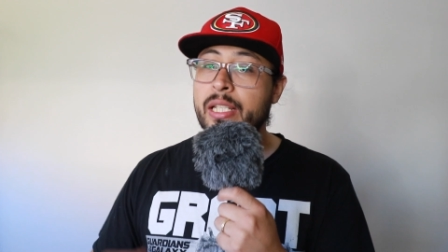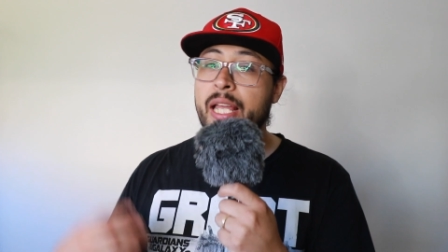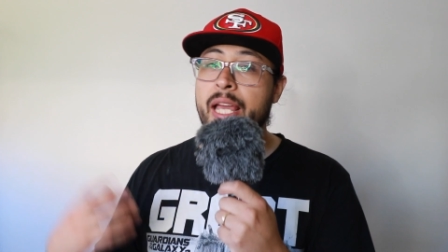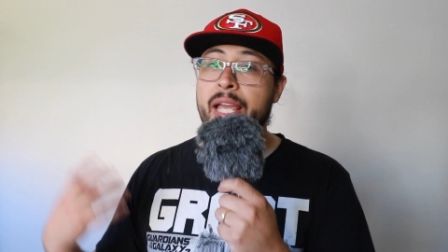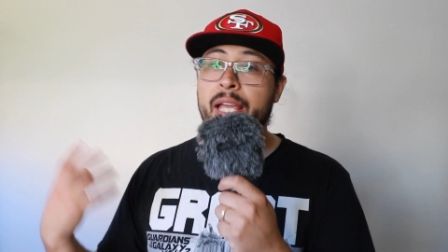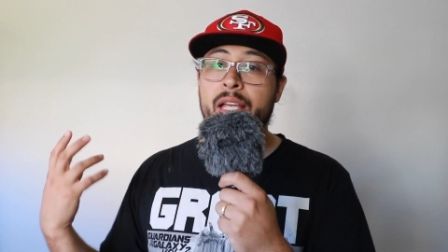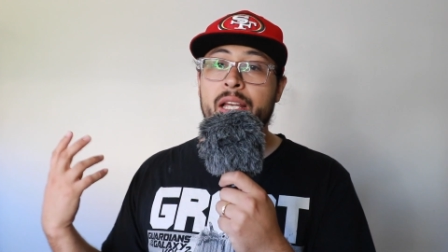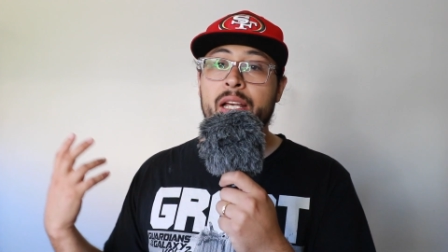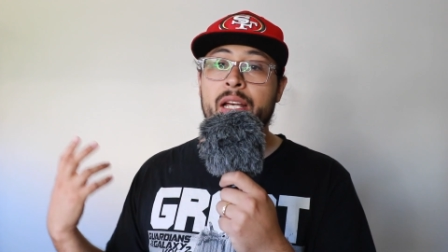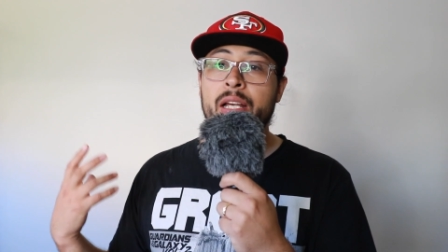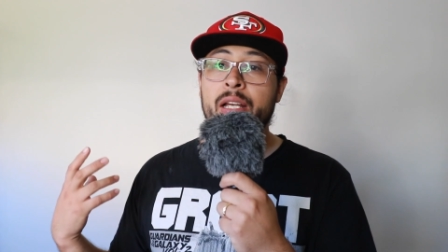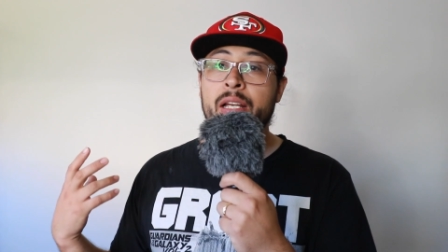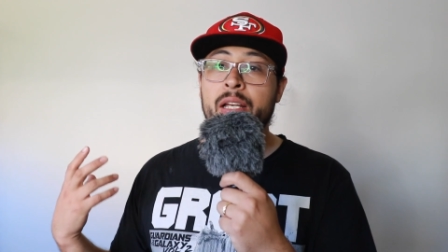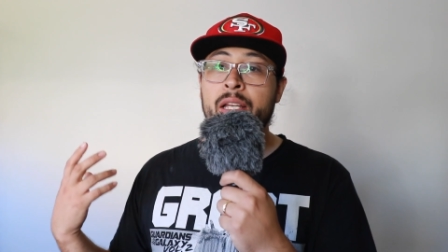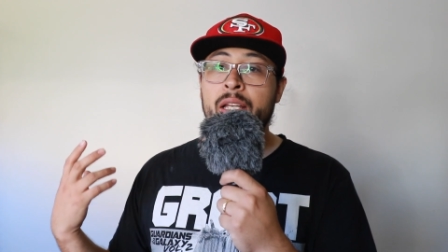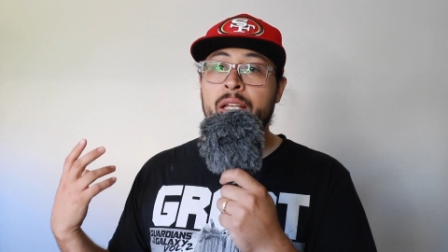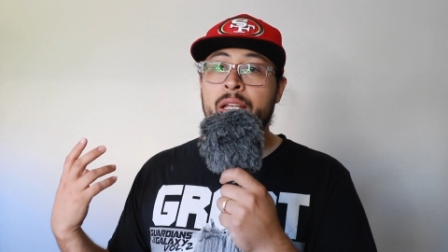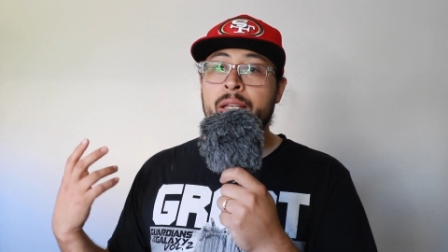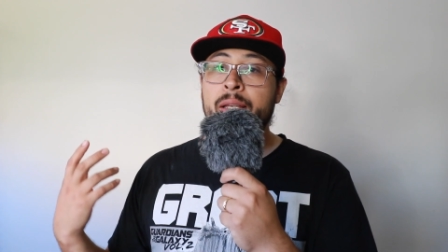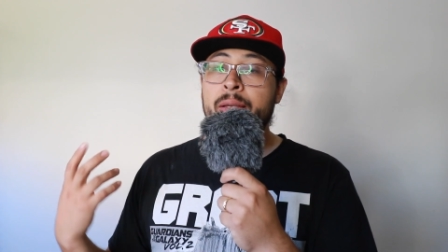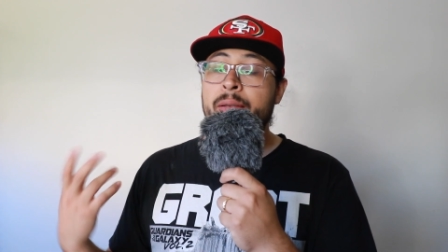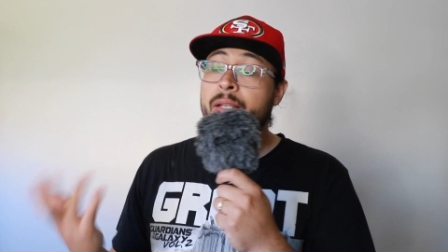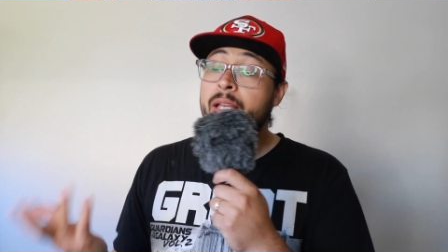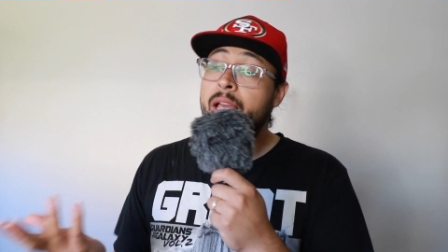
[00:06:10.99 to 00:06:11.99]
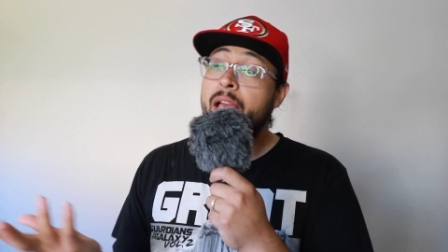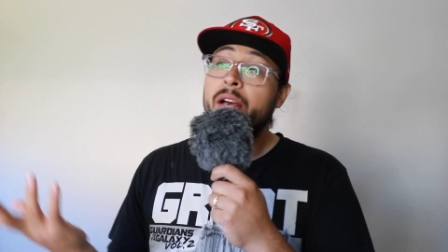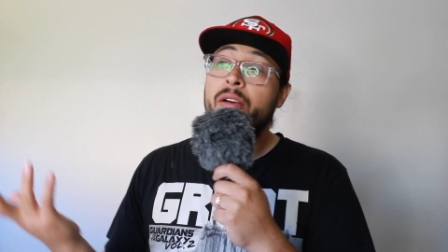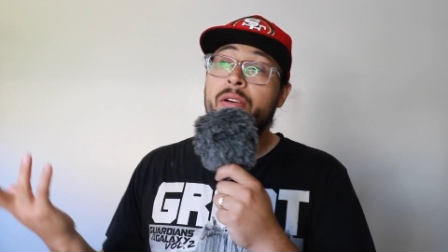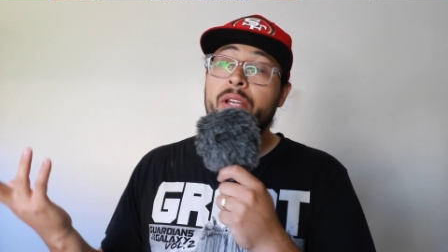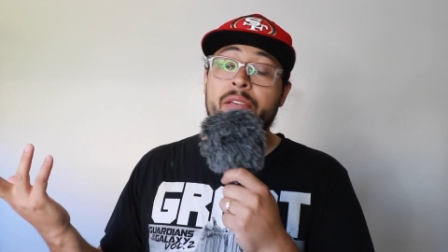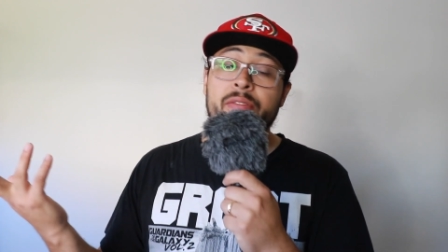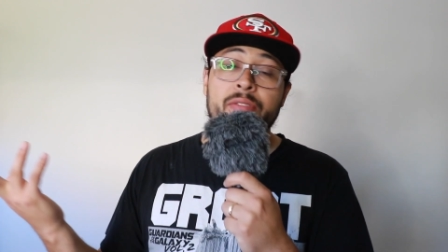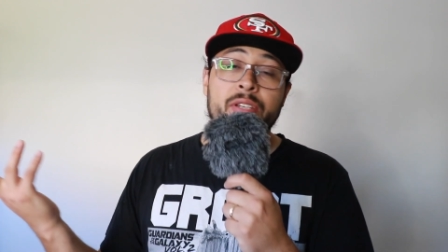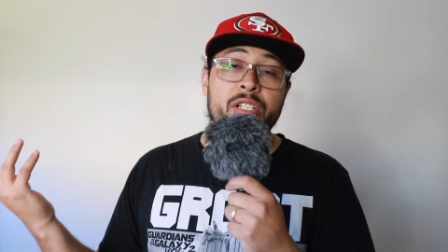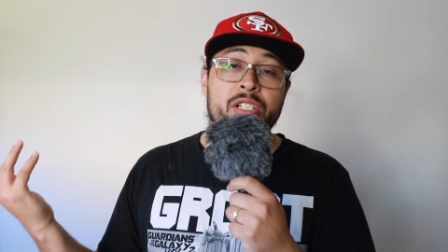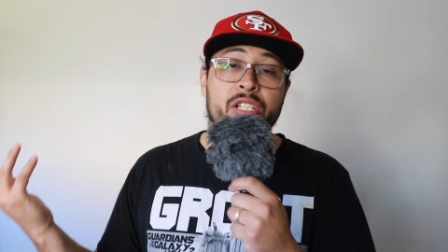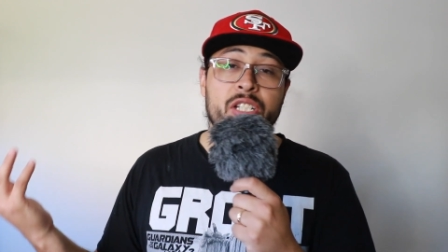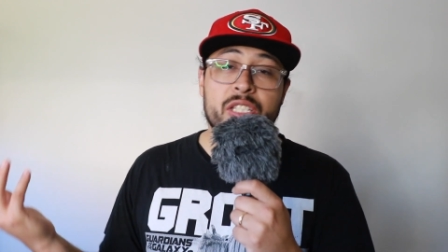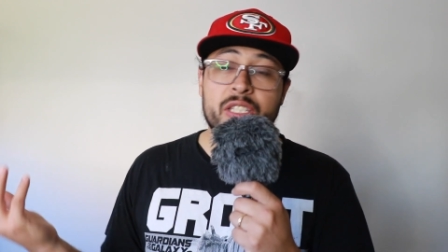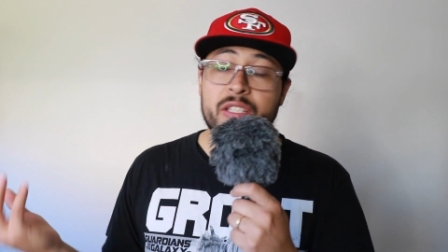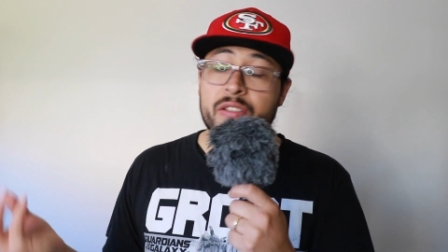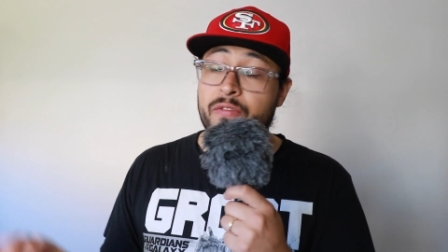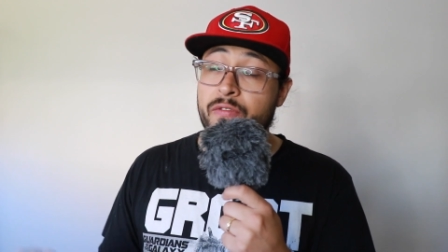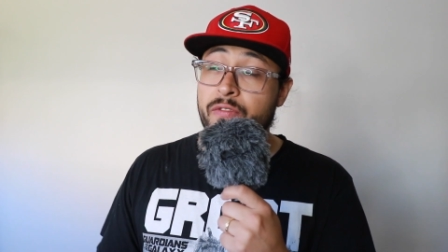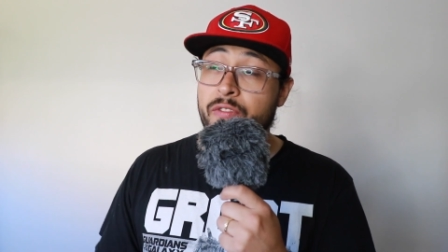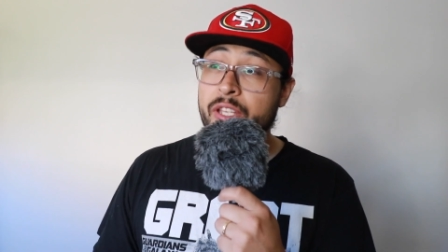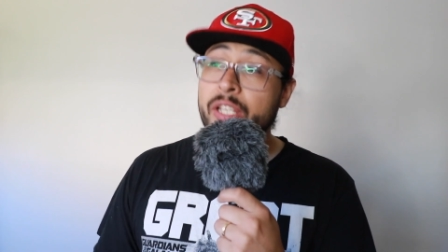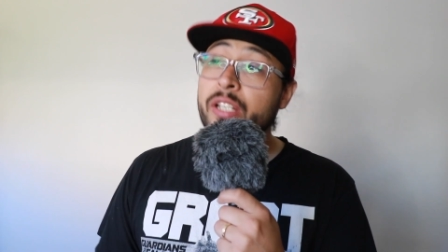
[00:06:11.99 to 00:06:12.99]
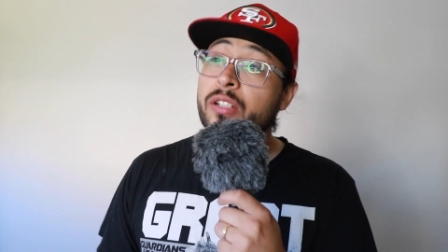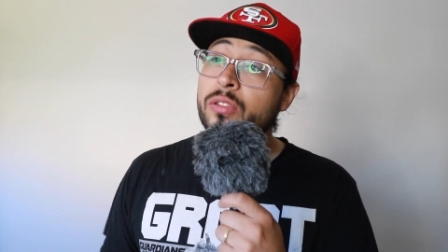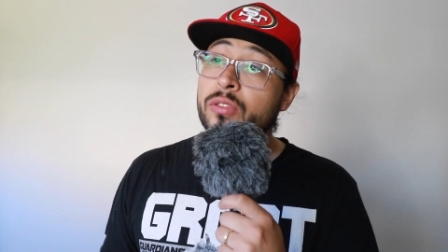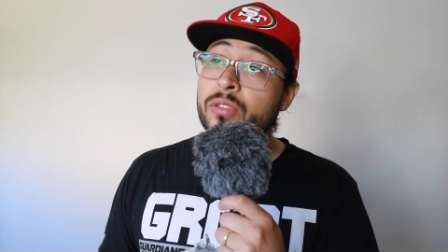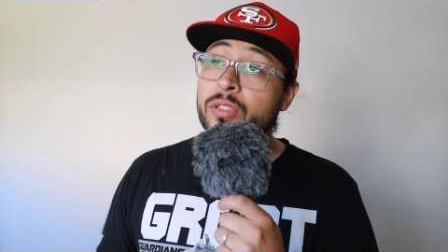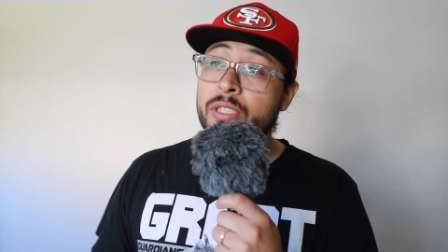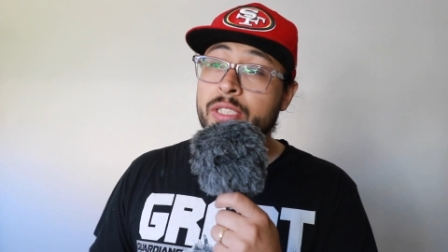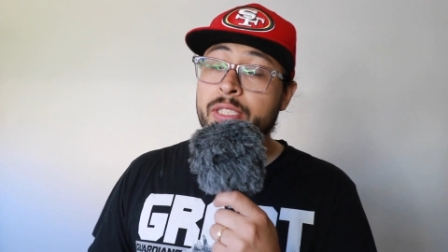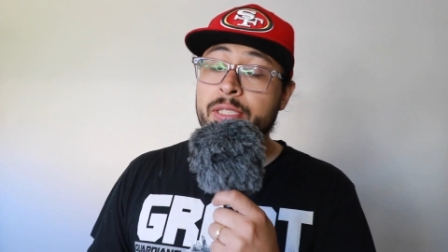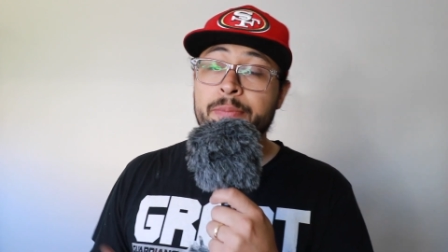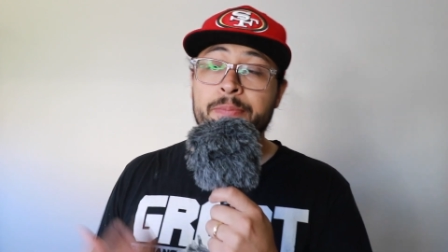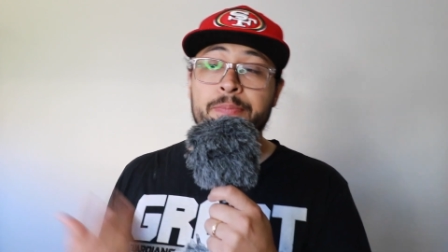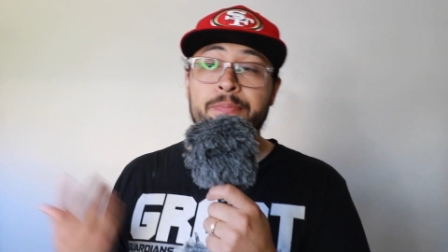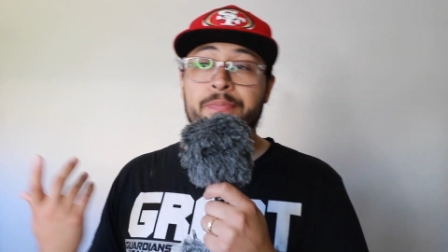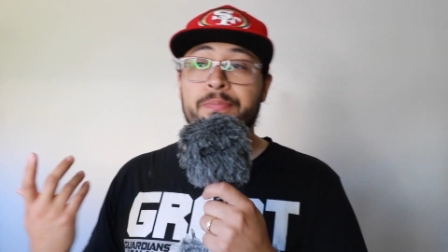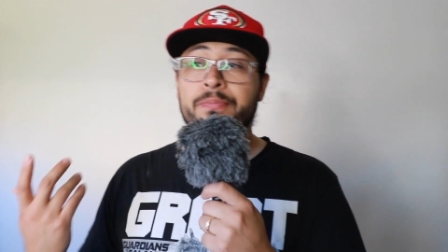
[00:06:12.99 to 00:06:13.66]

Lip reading: like hell, even Justin Fields.